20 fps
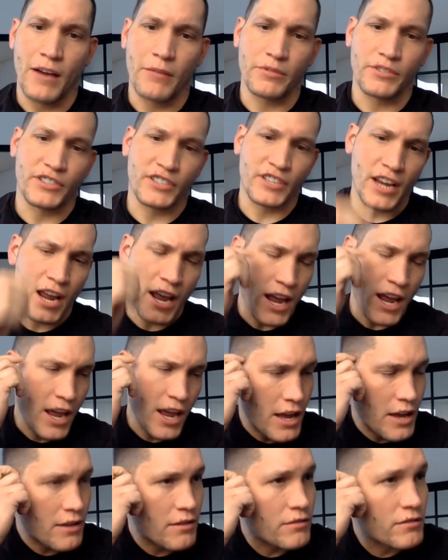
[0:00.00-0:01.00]
would
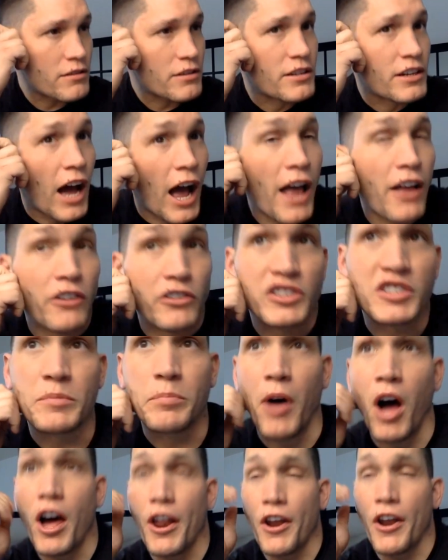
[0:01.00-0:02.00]
say Kyle's
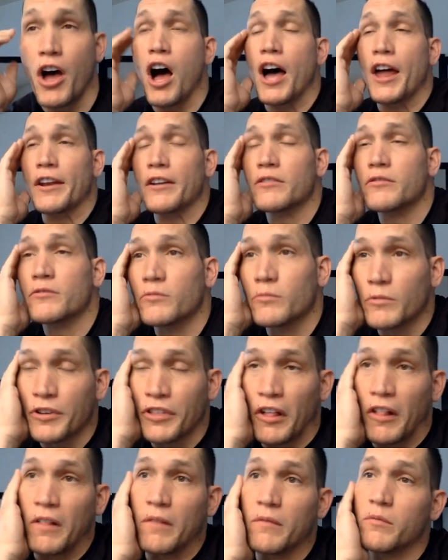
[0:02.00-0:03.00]
spot on with
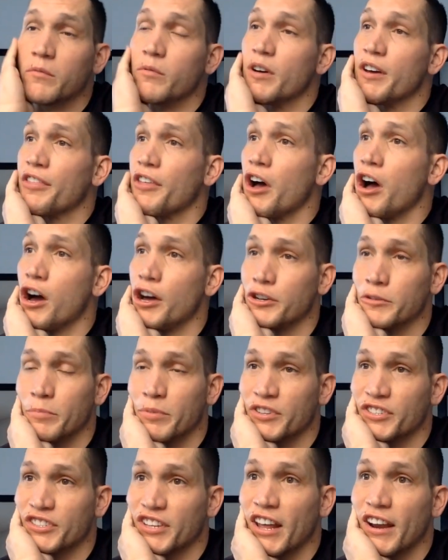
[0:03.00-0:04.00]

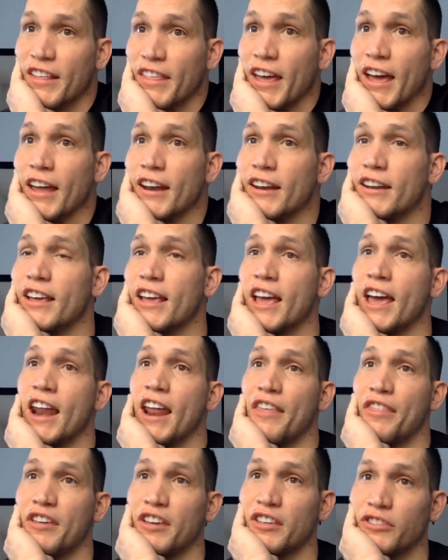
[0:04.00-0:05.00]
100% of that. And
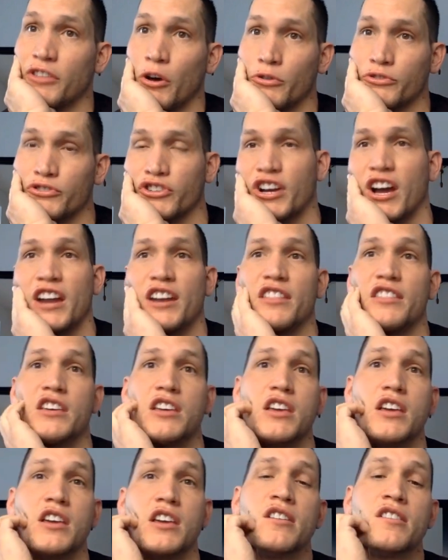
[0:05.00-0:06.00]
I think those are kind of
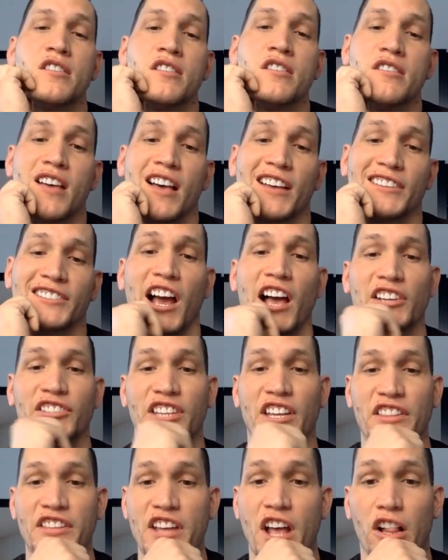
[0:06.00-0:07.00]
as Kyle
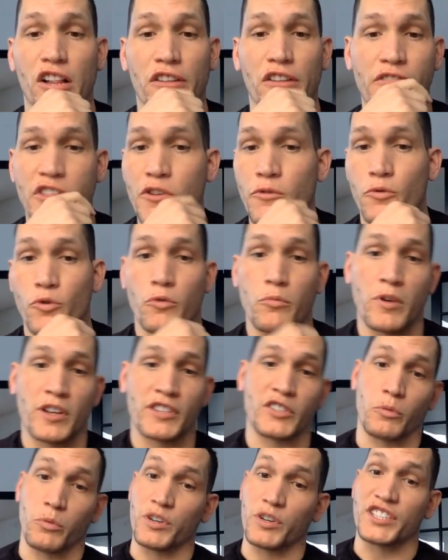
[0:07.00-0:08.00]
said, the elephant in the room ones
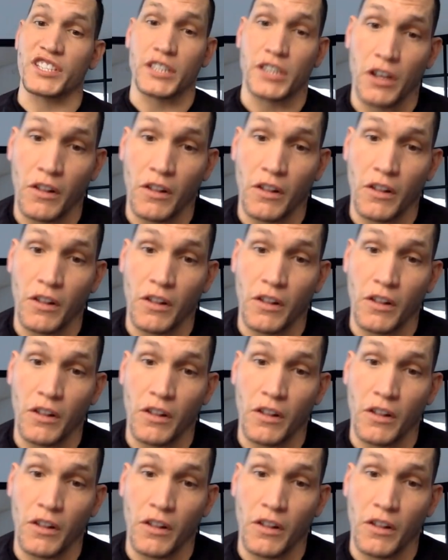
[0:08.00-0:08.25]
that we're seeing